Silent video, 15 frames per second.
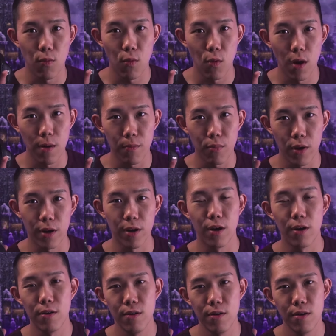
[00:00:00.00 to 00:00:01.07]

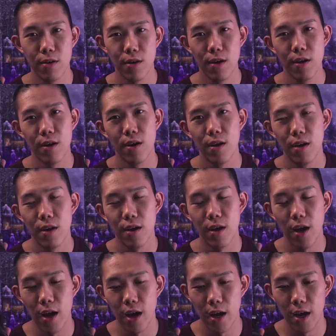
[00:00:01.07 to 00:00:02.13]
1.0
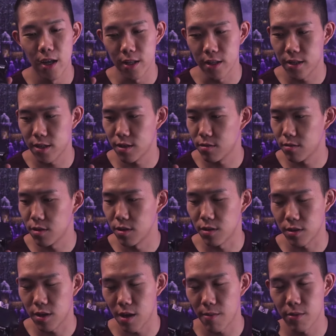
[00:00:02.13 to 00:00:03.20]
and the
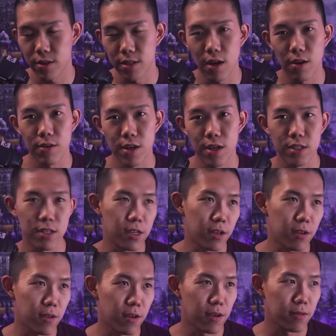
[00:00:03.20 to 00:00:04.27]
cameras nowadays are
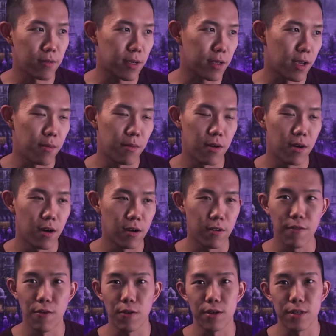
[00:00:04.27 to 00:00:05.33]
like camera
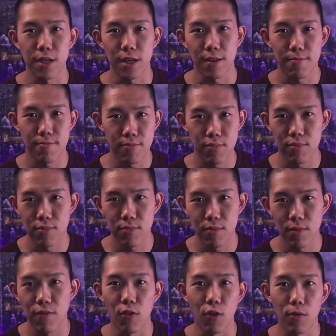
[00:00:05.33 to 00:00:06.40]
autofocus like
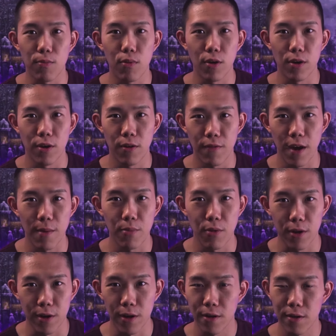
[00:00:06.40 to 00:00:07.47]
4.0,
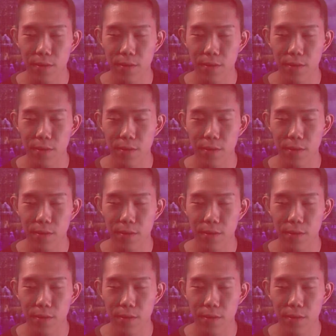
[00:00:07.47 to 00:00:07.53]
5.0.